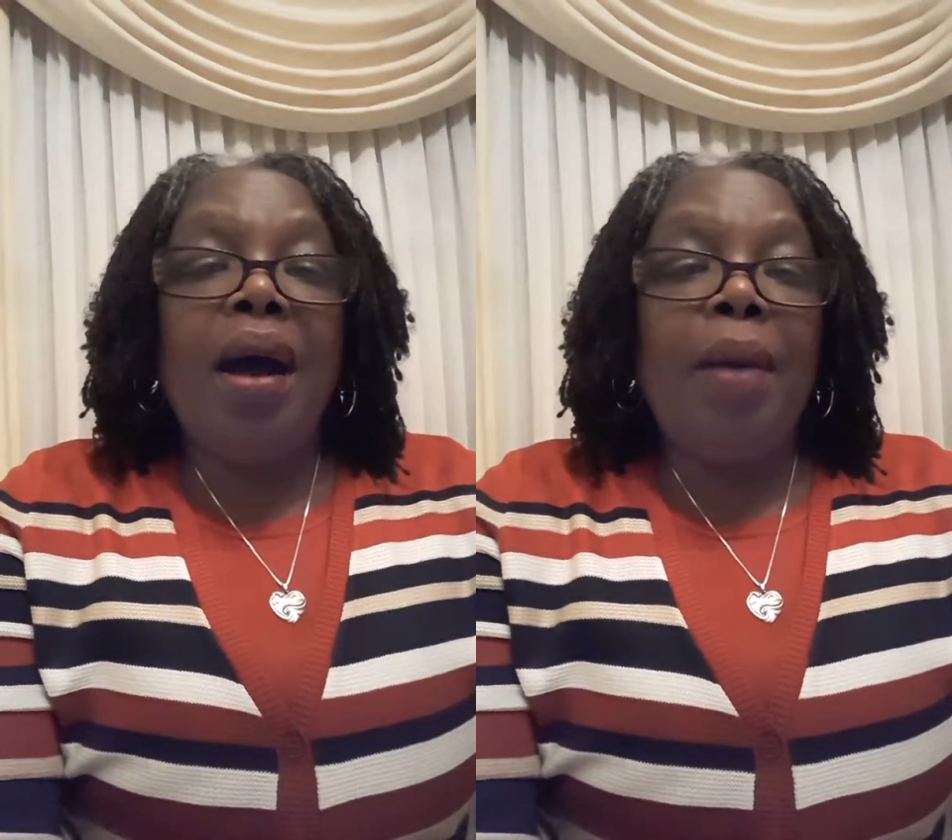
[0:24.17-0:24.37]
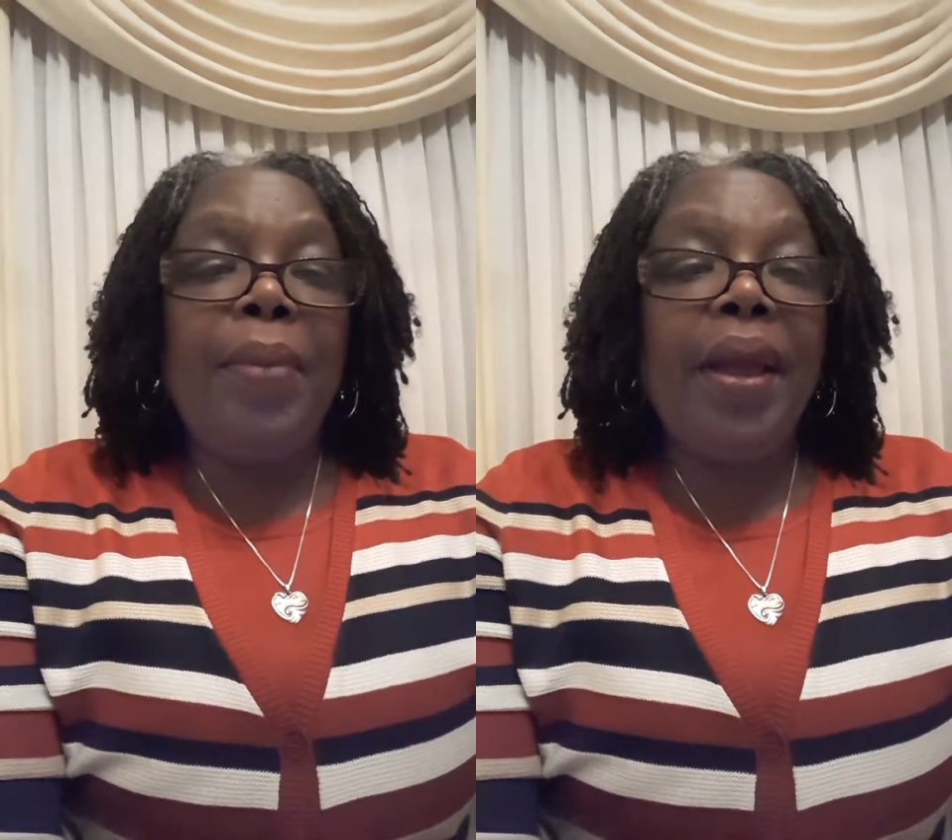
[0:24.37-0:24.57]

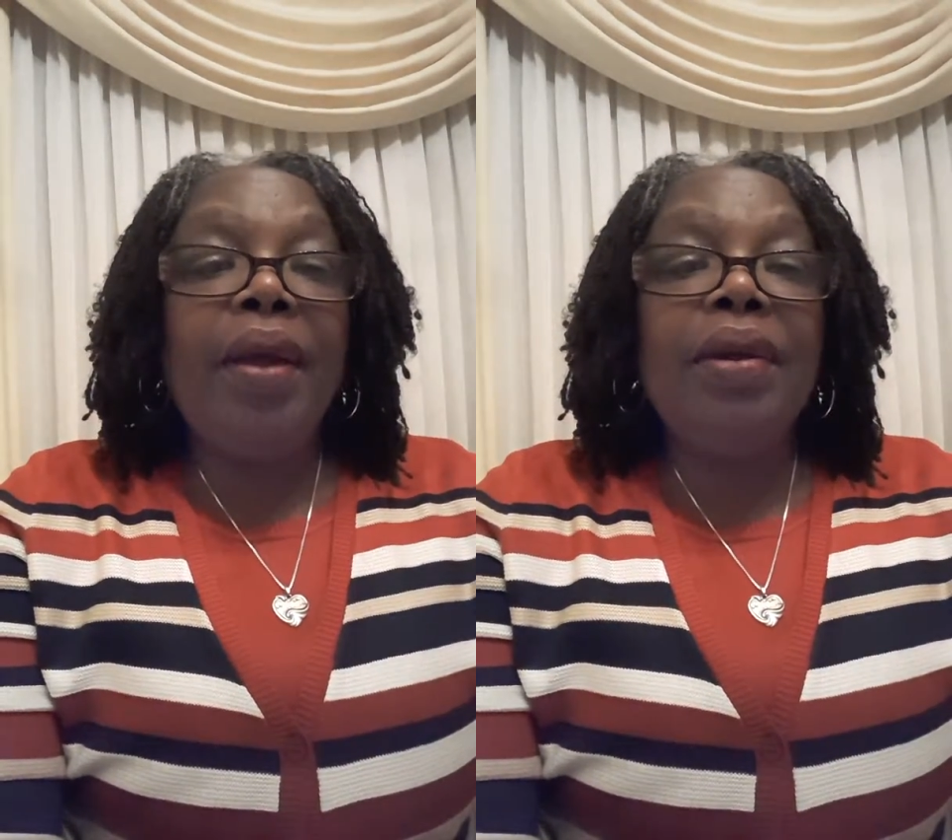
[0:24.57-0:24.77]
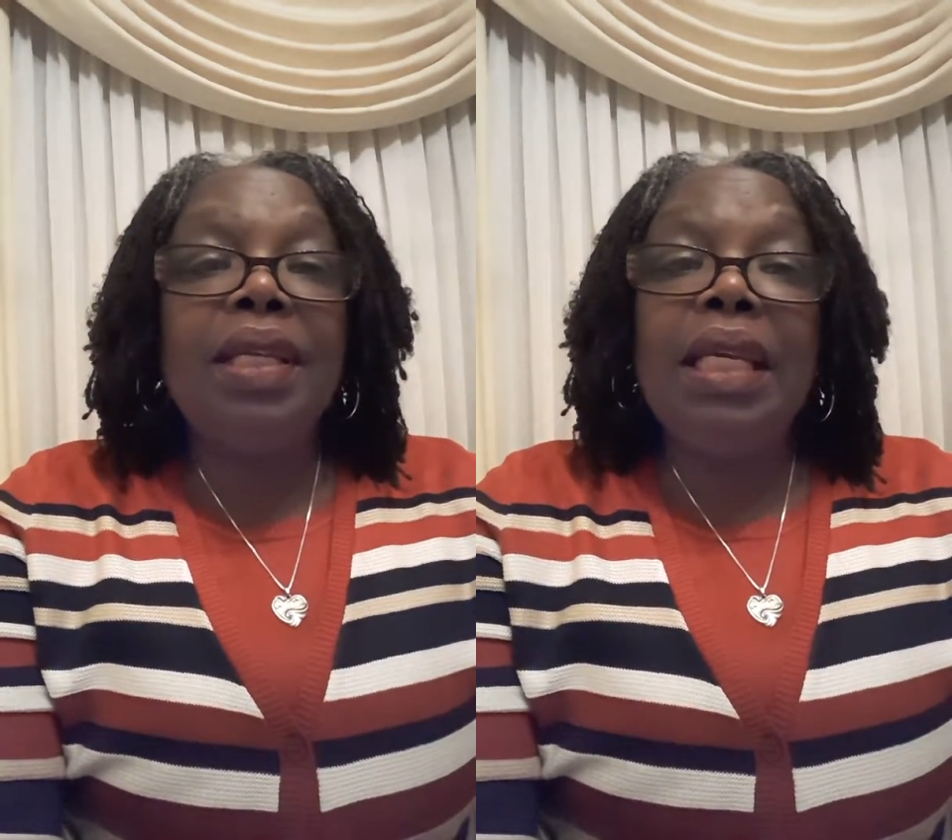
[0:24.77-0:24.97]

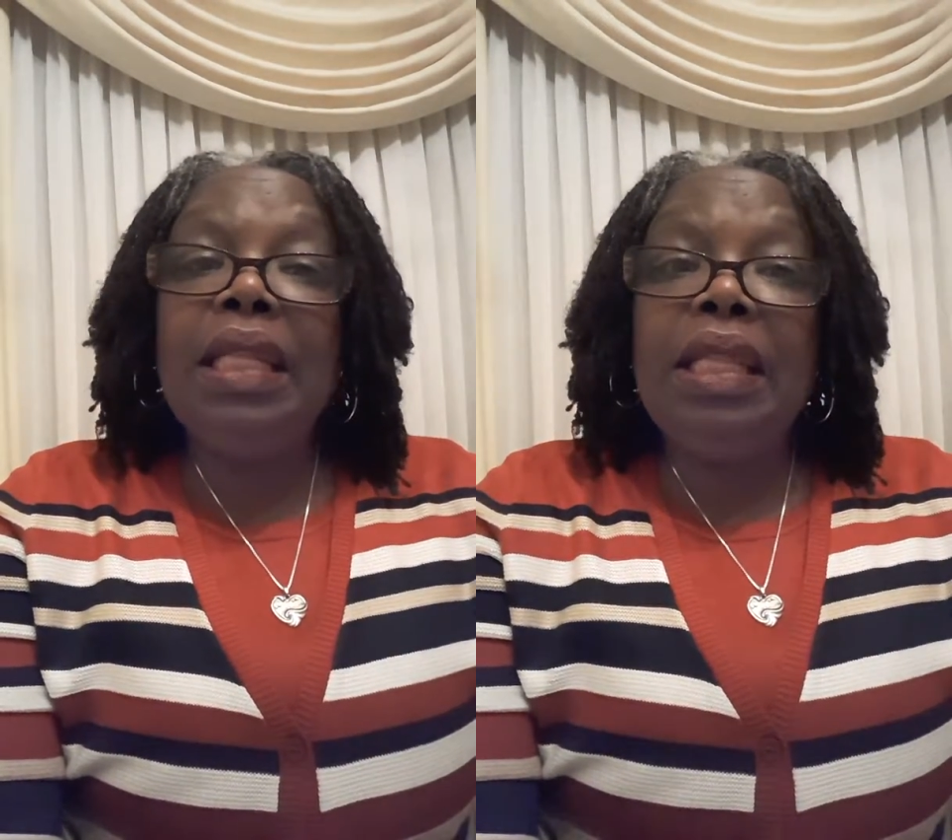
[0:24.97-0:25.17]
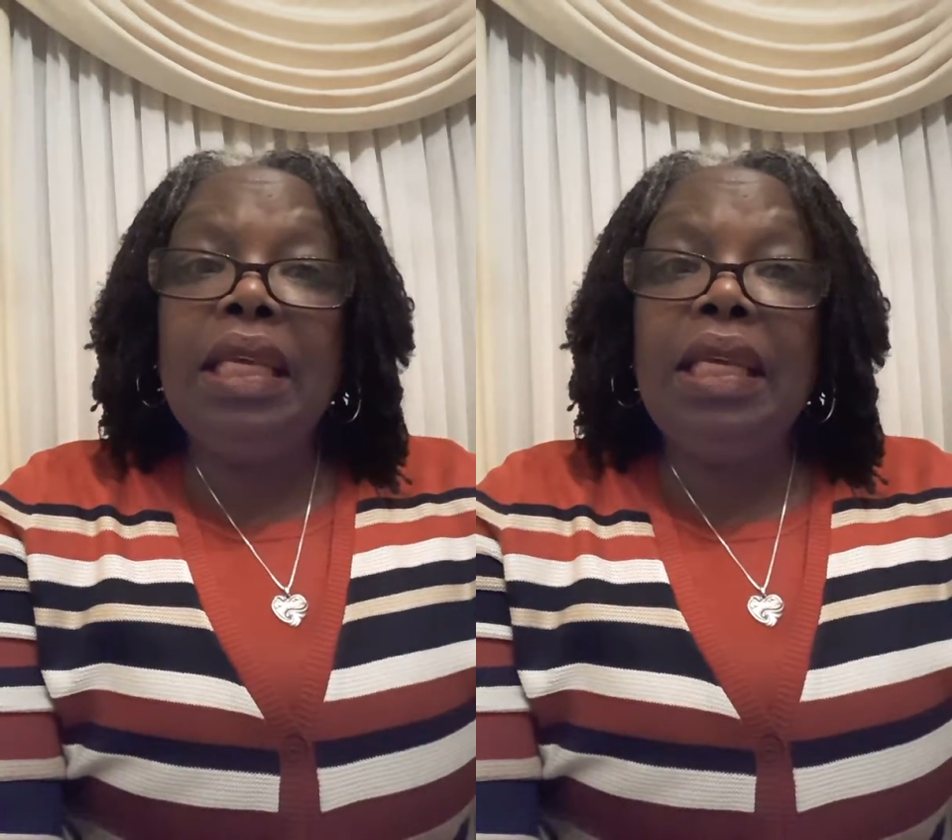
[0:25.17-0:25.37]
apparently
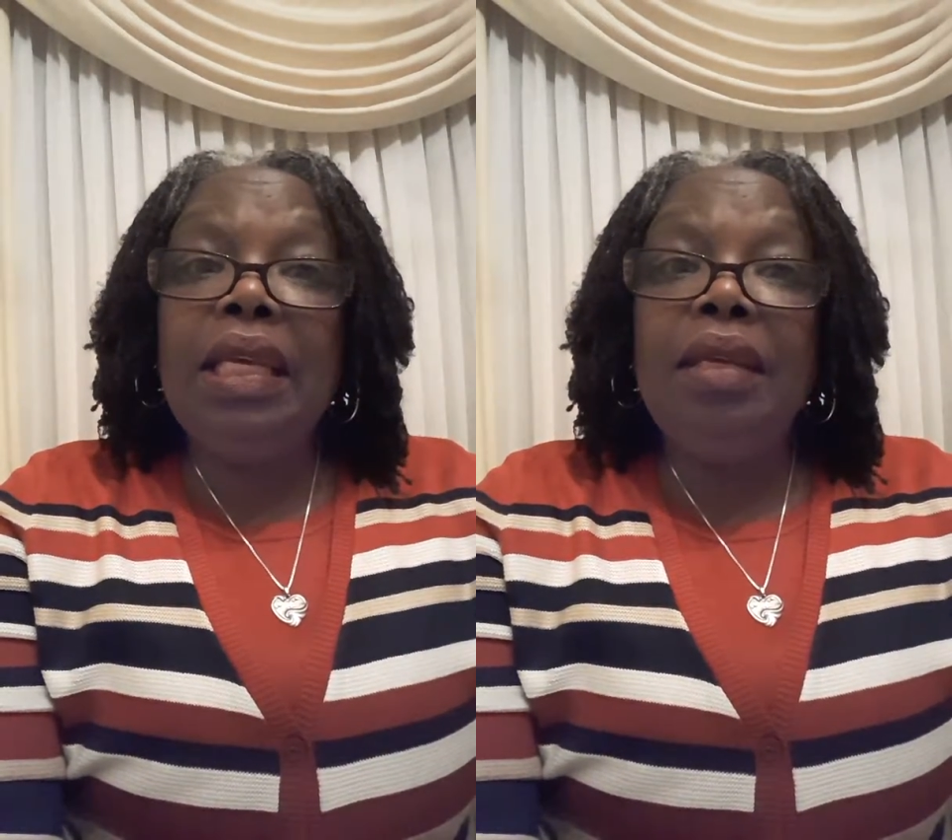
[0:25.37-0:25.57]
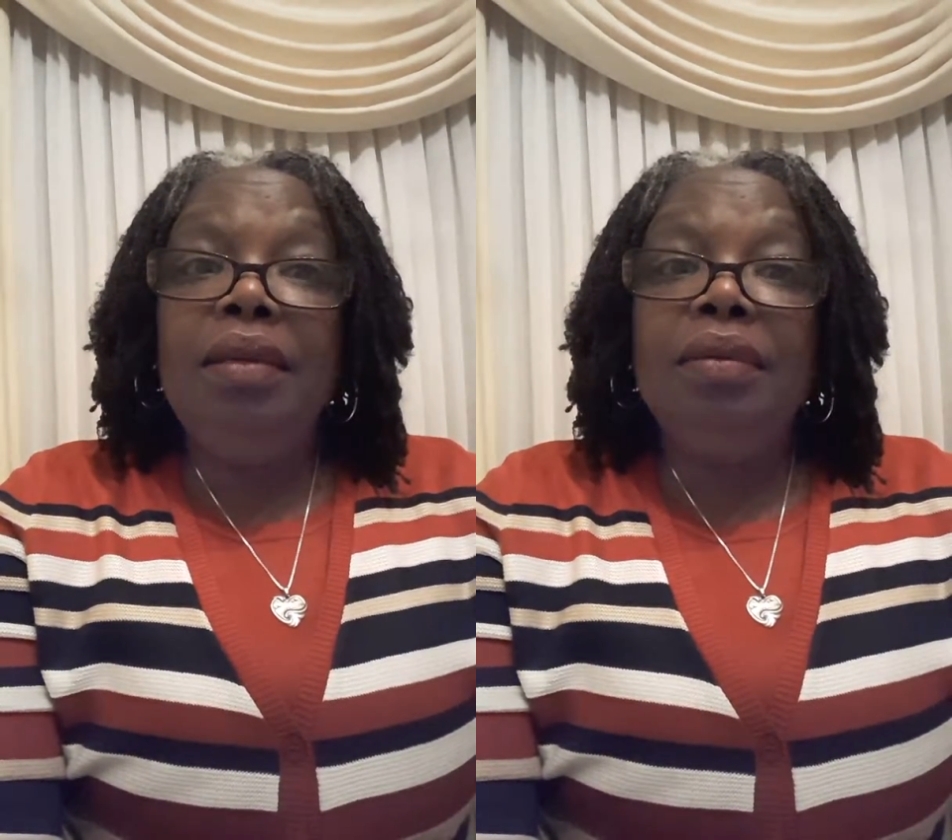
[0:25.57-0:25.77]
the